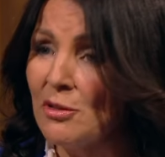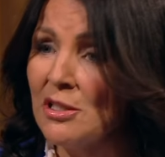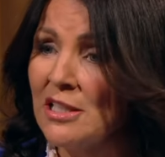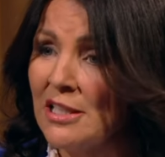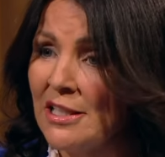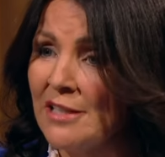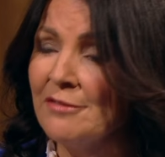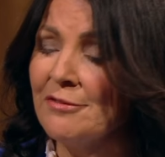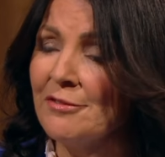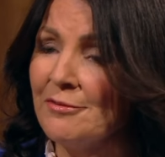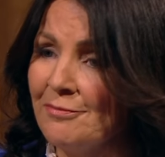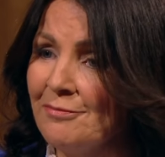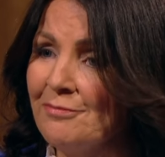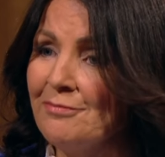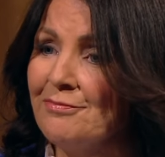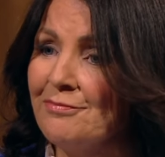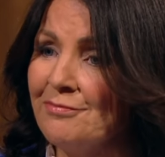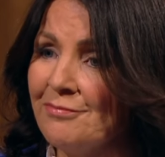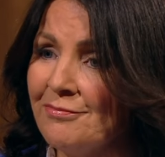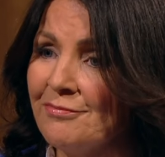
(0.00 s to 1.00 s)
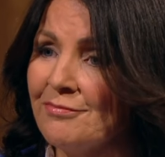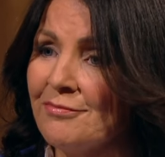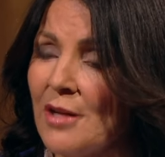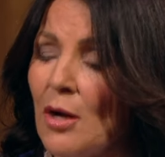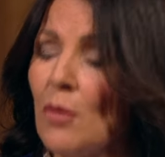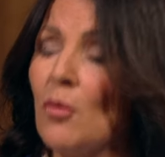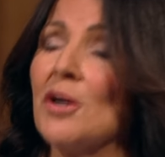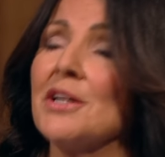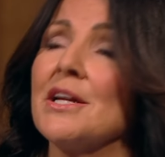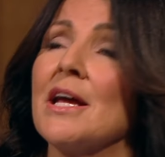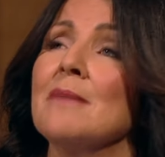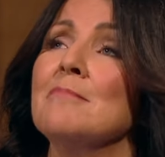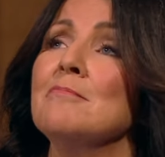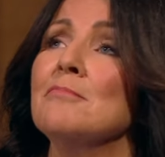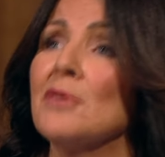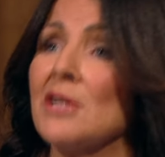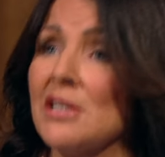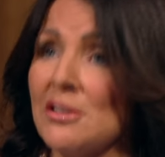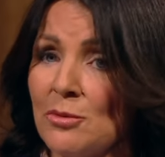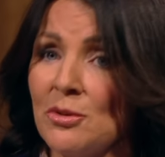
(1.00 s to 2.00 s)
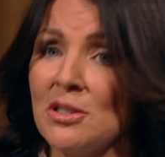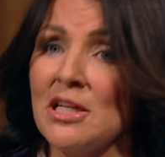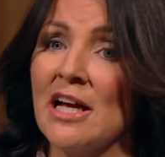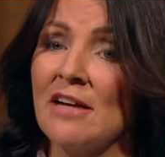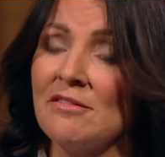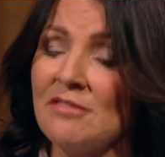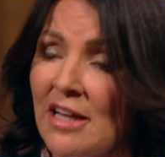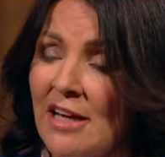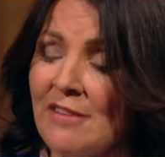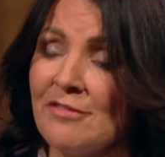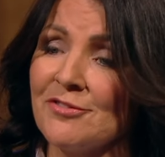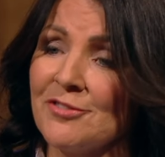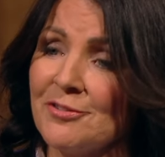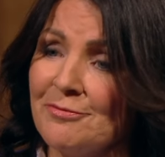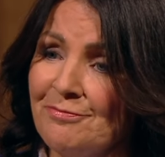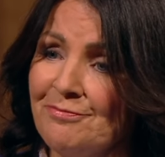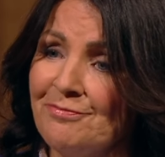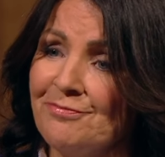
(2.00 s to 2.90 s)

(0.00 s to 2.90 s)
will you leave? Pardon? What imprint will you have left?